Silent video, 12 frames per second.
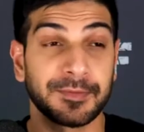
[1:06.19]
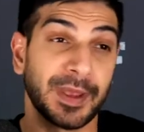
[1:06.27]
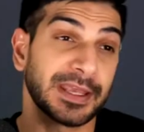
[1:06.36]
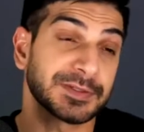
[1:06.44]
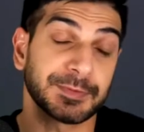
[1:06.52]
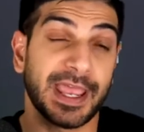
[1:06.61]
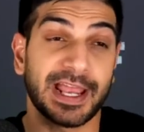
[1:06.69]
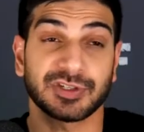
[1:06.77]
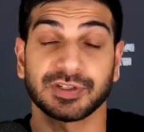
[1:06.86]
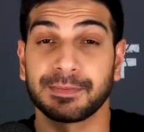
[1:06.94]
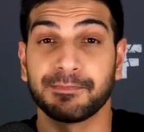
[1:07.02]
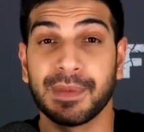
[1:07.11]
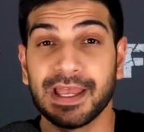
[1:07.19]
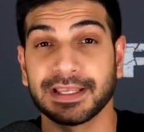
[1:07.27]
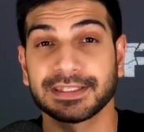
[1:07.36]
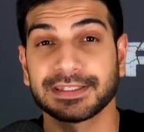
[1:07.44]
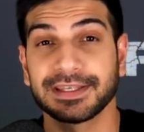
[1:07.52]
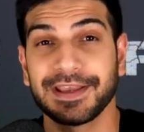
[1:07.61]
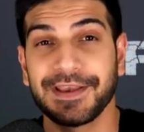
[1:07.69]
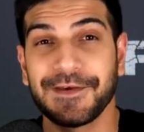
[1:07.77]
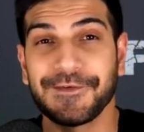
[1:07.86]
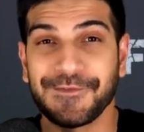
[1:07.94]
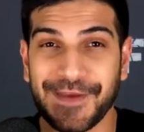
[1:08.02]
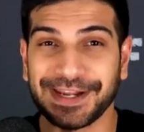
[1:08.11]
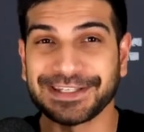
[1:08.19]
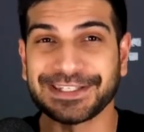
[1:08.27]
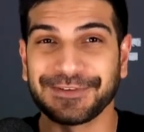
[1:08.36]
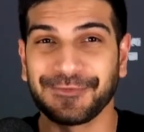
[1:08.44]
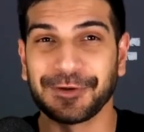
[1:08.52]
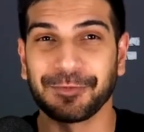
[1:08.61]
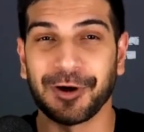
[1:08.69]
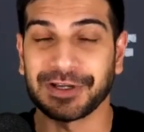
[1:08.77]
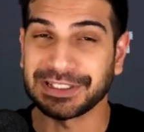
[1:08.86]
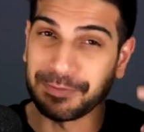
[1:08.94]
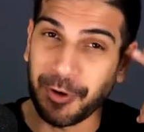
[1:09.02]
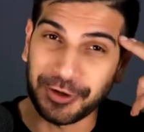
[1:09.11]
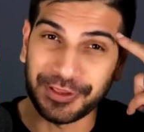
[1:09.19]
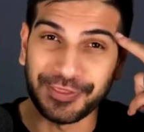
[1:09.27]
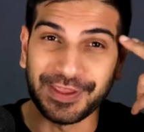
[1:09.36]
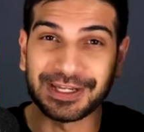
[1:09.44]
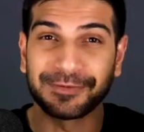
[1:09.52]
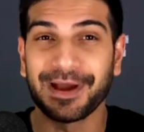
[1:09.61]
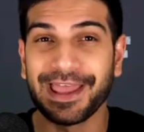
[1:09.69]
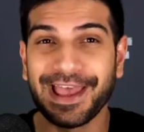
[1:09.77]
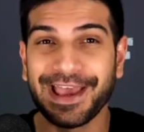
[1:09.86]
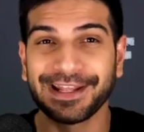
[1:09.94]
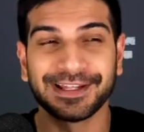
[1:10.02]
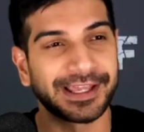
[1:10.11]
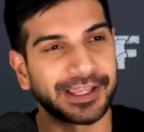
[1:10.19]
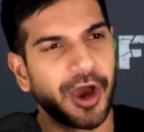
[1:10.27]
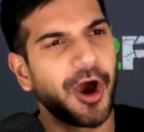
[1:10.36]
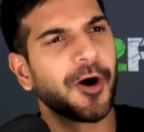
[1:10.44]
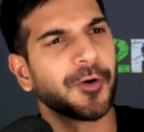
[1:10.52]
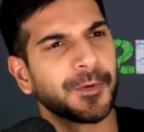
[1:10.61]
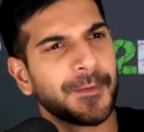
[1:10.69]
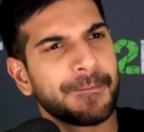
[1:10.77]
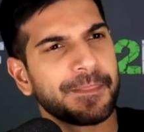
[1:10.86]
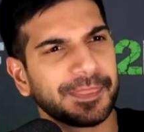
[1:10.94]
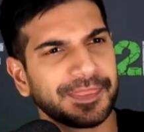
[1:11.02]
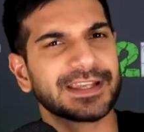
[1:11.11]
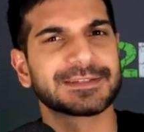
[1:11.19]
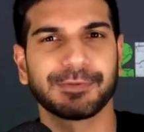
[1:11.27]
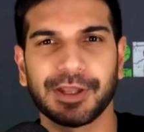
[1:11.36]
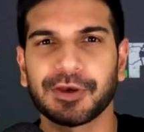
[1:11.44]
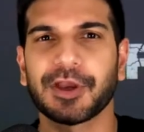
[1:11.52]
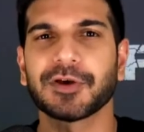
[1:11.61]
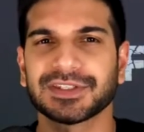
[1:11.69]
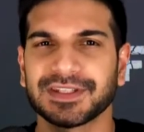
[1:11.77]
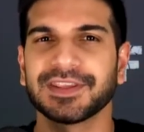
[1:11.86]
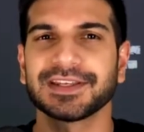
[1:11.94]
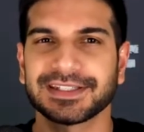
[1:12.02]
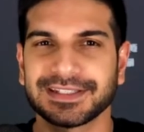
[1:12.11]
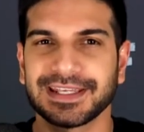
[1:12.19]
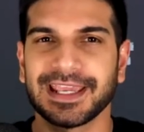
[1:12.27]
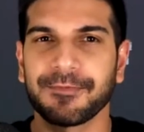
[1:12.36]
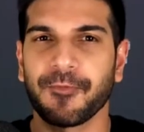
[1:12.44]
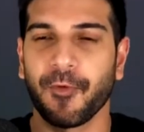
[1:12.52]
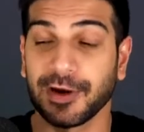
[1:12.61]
It makes me actually miss fantasy football because I'm already thinking in my head like, oh, this player goes to this team.